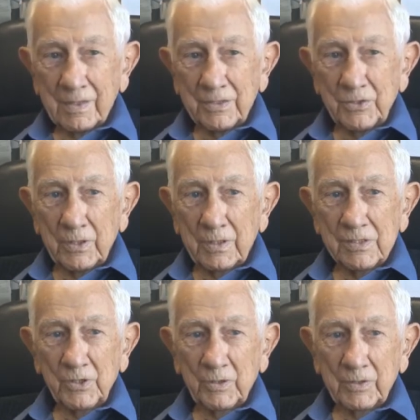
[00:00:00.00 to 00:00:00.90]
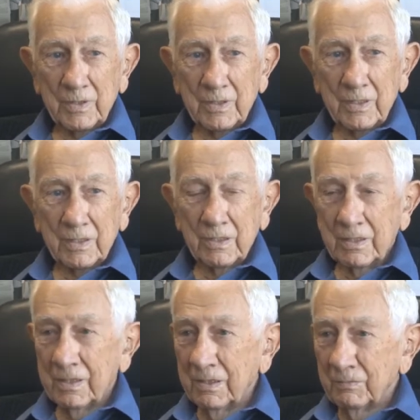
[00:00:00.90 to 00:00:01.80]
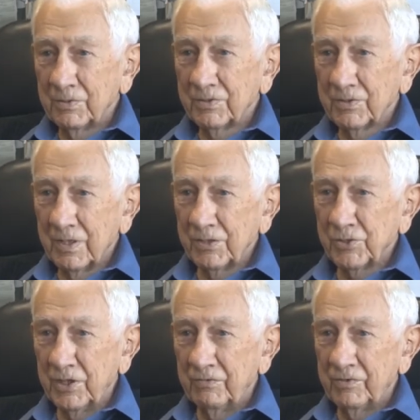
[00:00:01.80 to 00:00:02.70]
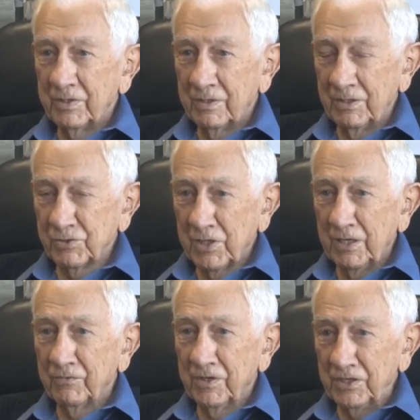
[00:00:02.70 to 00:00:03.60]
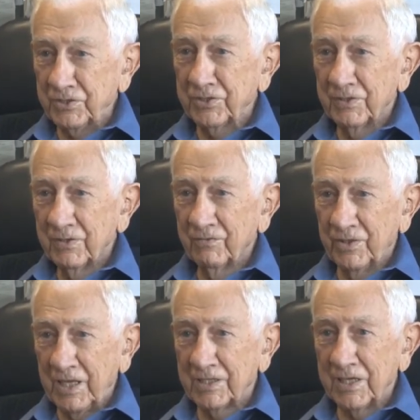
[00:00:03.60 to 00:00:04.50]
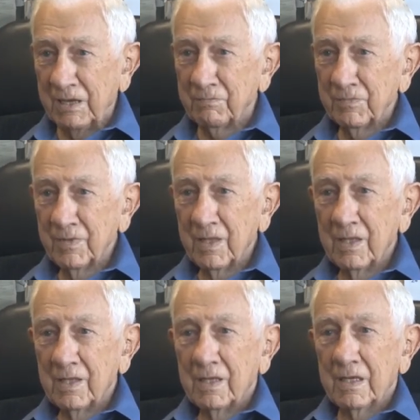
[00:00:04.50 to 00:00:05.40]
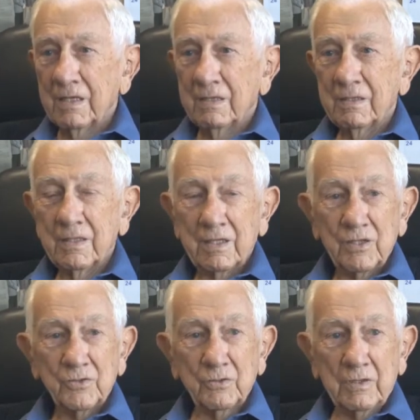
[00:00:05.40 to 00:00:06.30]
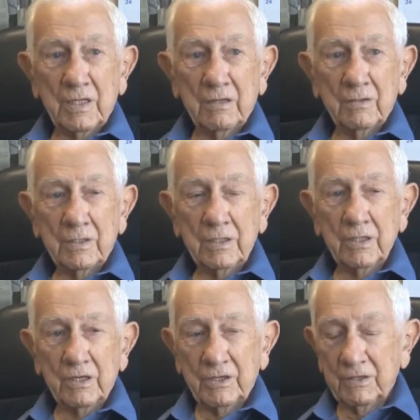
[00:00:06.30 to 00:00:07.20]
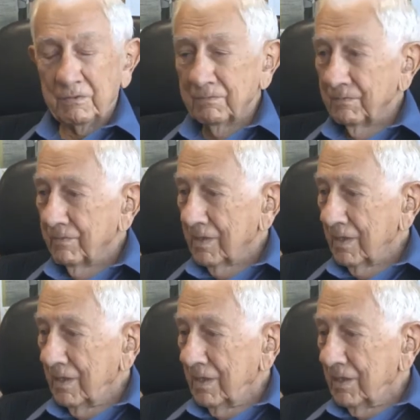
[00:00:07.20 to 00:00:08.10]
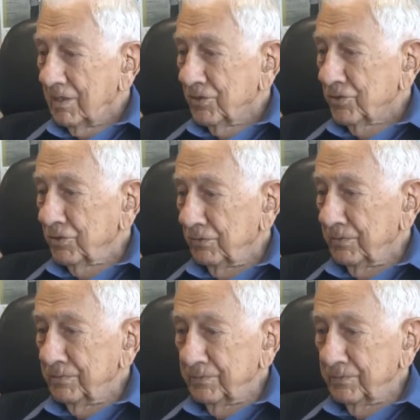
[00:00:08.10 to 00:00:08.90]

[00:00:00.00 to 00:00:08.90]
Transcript: and so that's how I, I got him. I saved his life, at least for that time. And so anyhow, he got in. So,